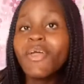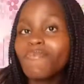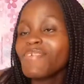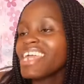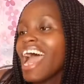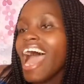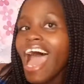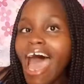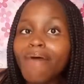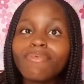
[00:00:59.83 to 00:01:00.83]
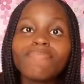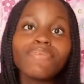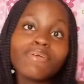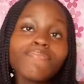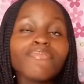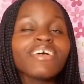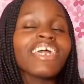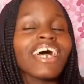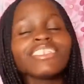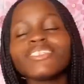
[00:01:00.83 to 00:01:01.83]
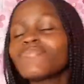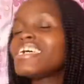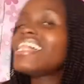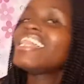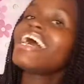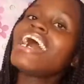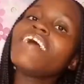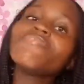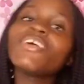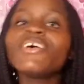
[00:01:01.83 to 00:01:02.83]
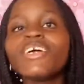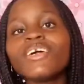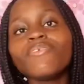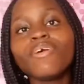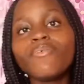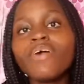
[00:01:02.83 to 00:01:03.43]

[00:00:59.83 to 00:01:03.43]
We are happy people, yes, we love you, you are